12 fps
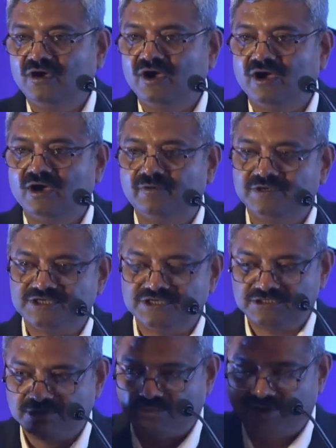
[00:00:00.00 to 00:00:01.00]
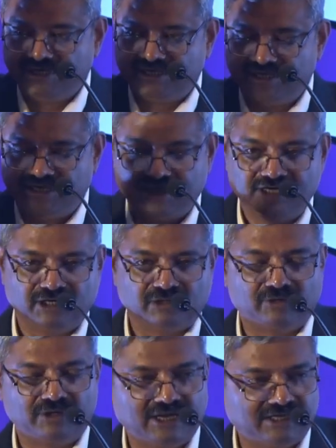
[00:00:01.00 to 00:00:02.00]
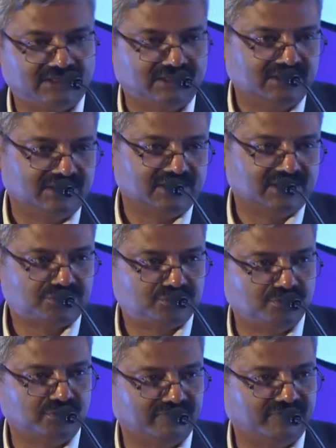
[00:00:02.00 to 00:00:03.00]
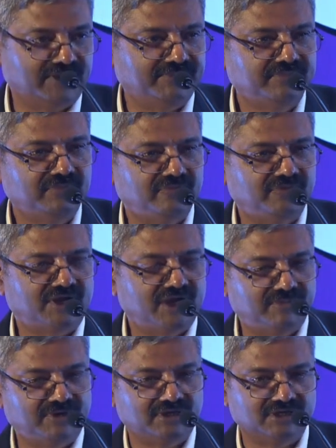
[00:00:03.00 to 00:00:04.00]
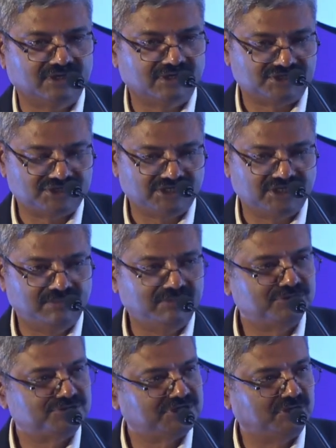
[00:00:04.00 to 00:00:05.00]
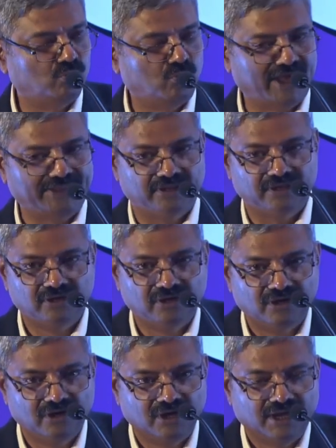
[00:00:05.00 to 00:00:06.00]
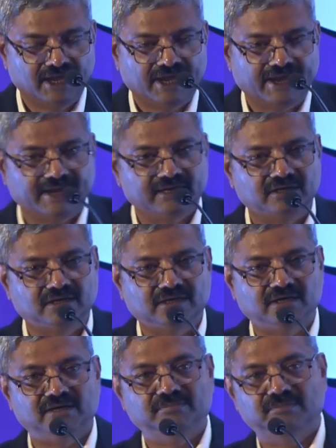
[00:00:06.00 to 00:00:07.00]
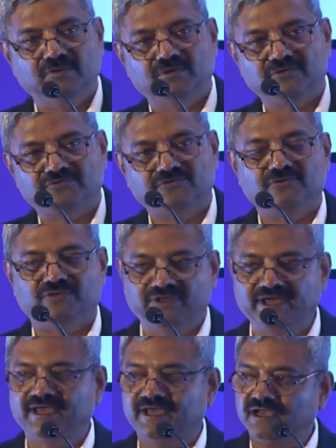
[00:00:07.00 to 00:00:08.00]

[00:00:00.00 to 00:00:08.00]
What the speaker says: which is located at Yaroda. There are 2 of them. We come under CWC 1. And so they,